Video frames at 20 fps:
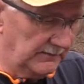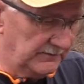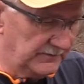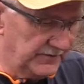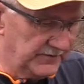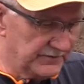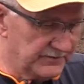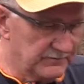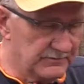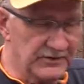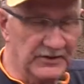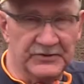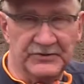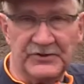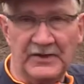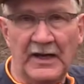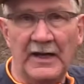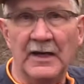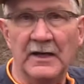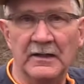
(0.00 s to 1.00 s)

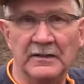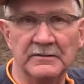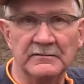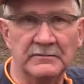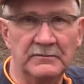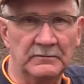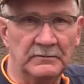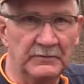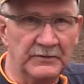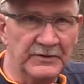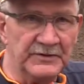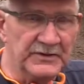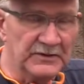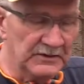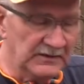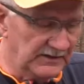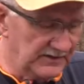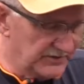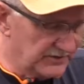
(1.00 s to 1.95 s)
just out recently.